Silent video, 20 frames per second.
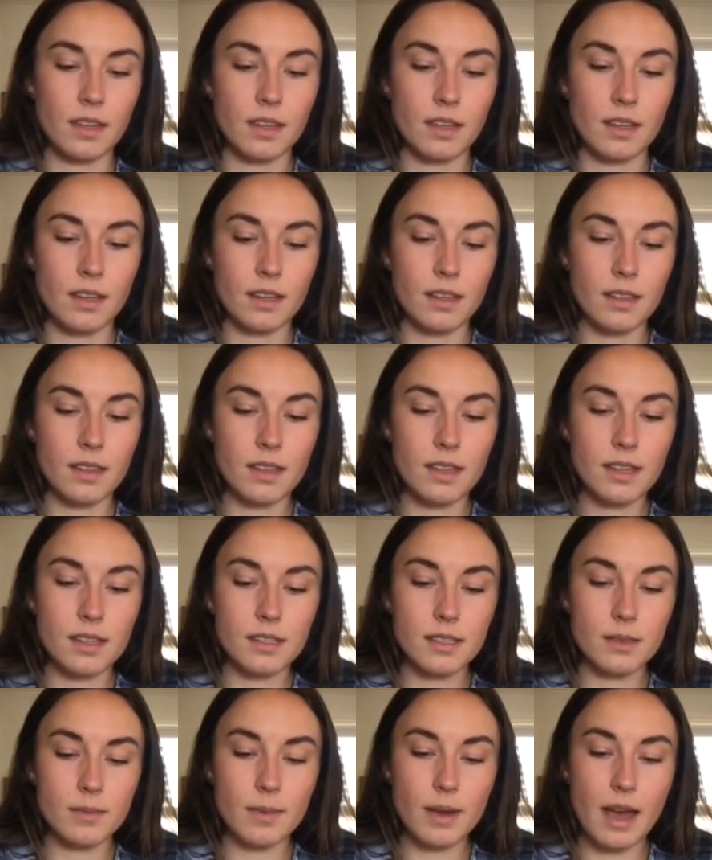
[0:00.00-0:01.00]
And this
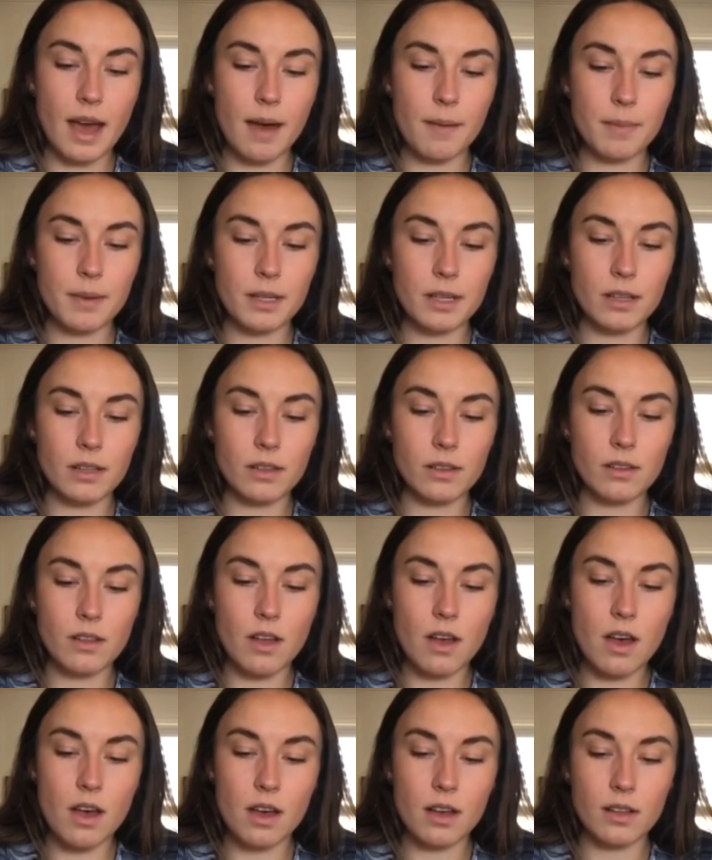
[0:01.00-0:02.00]
is what happened a
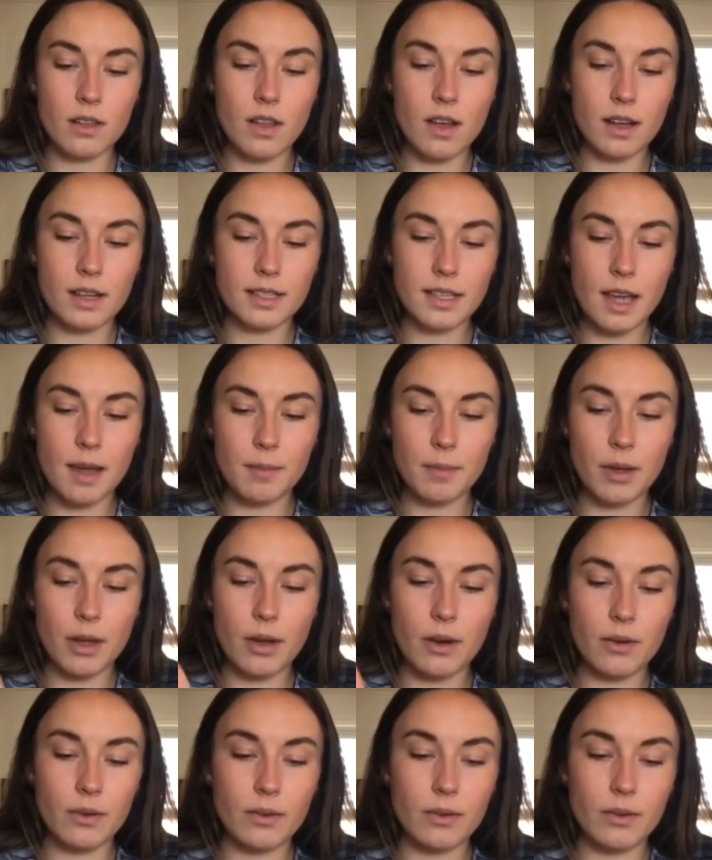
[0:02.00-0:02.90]
long, long time ago.